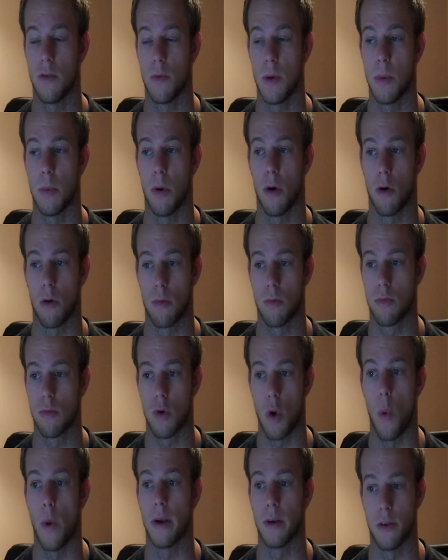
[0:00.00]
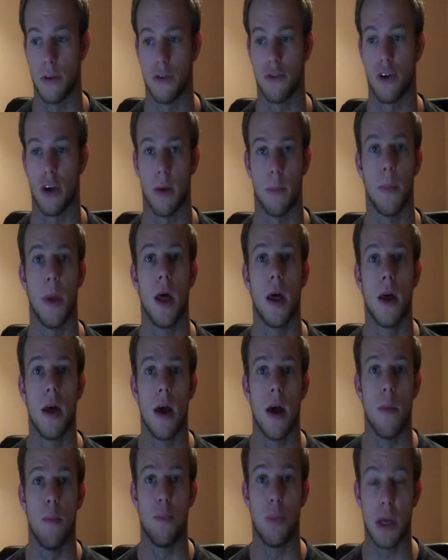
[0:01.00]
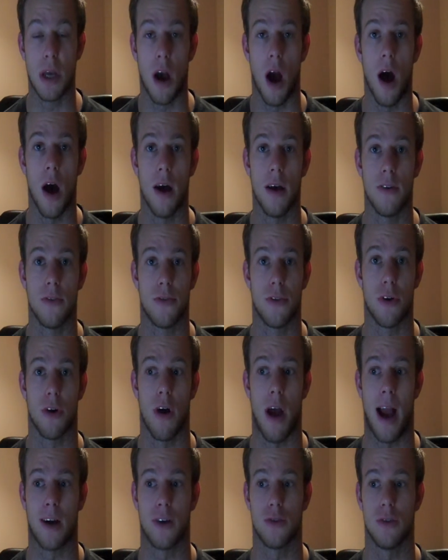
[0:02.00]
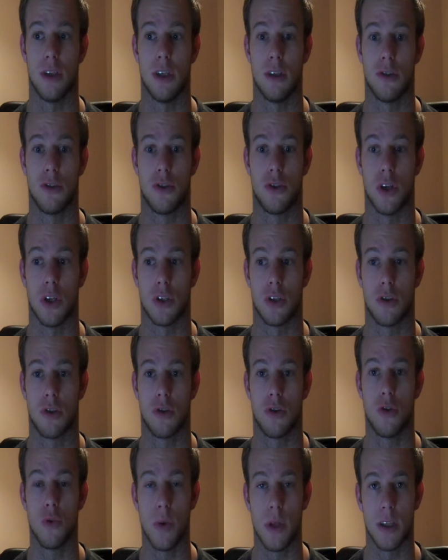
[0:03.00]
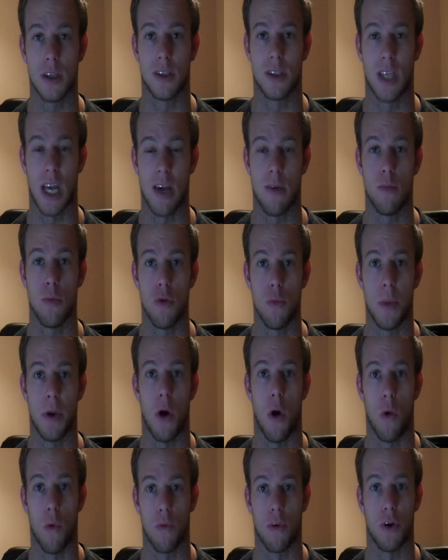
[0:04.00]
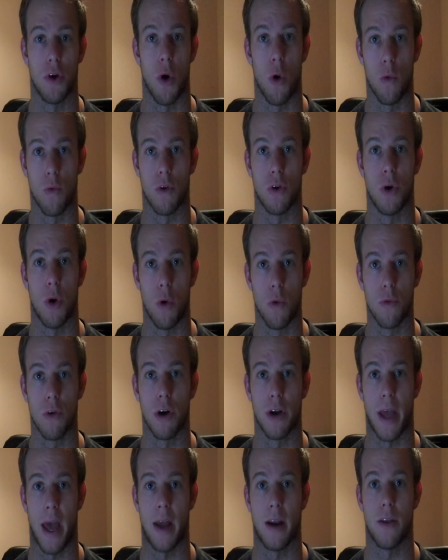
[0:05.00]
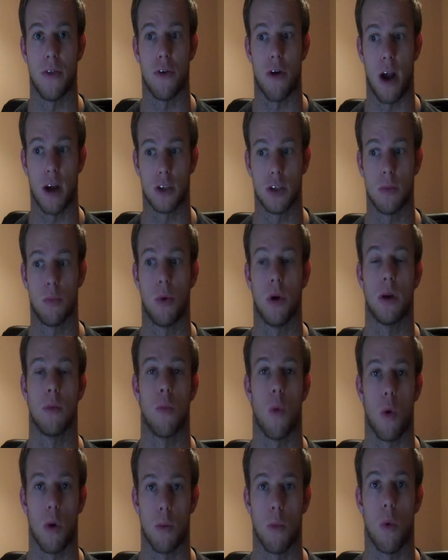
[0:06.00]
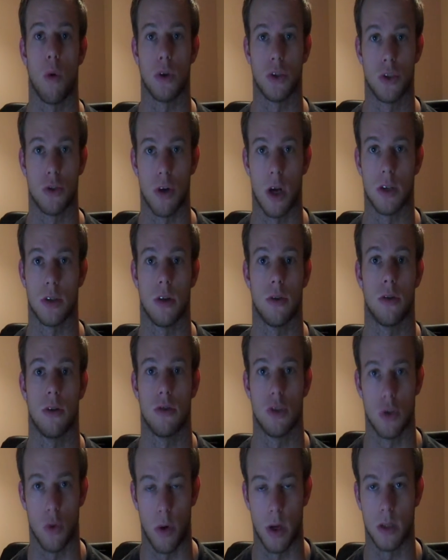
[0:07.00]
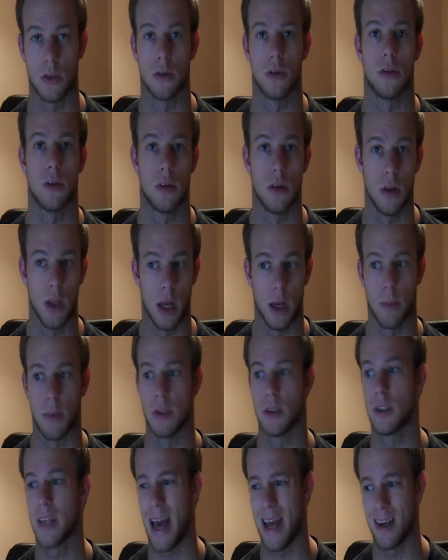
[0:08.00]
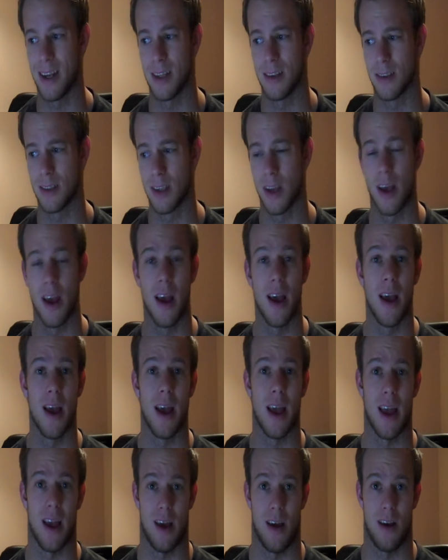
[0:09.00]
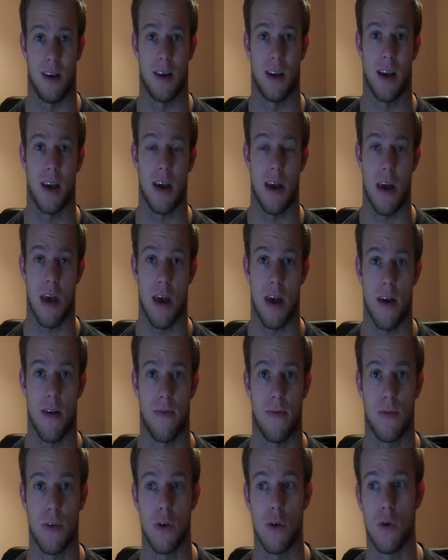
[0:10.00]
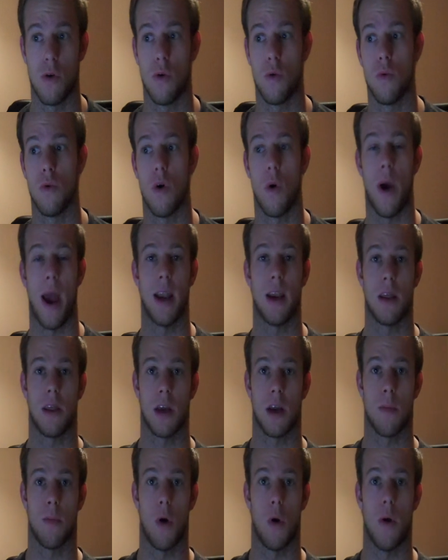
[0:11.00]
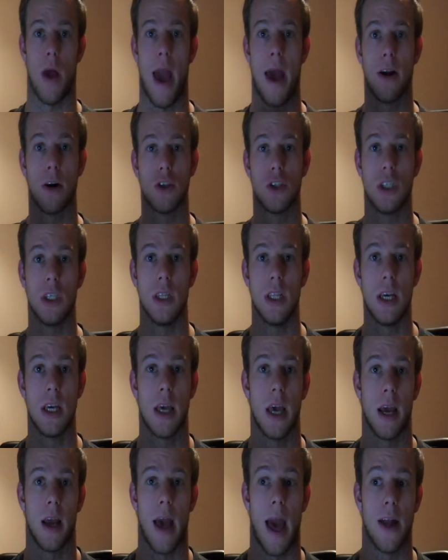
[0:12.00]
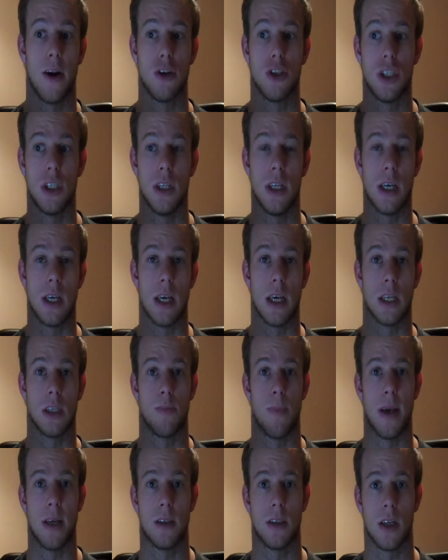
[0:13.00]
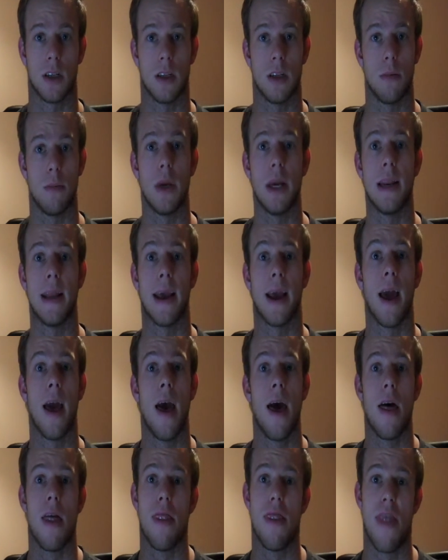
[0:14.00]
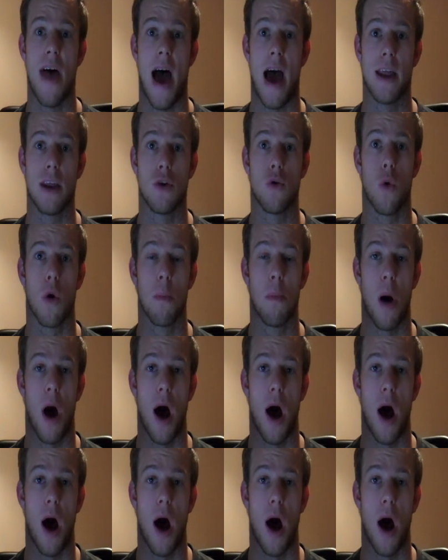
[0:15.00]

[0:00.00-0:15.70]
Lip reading: people going to the gym, because they're actually just doing the same movement over and over and over again, and they're actually putting more and more stress on their joints, their ligaments, tendons. And if you know anything about energy leaking is basically meaning that your